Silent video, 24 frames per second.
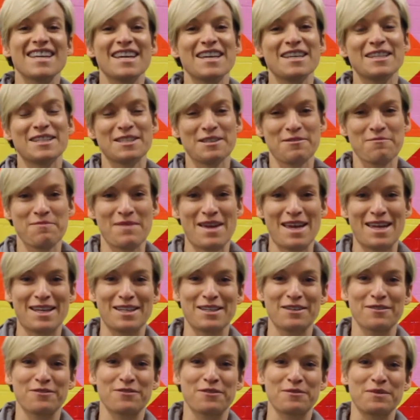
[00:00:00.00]
it's
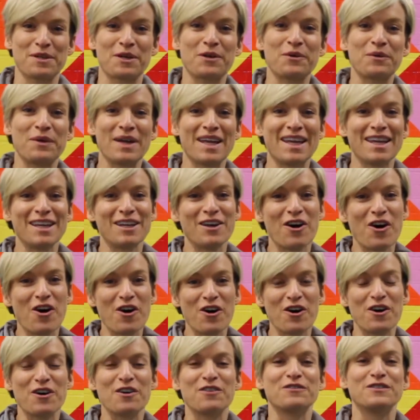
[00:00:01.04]
Amanda from the Queen
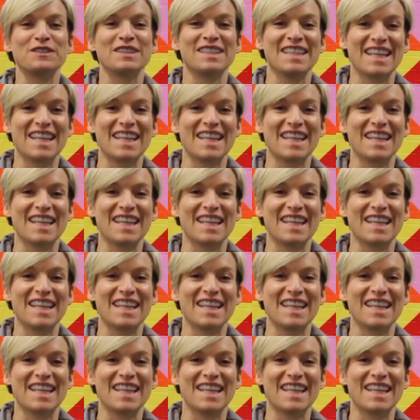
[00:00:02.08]
of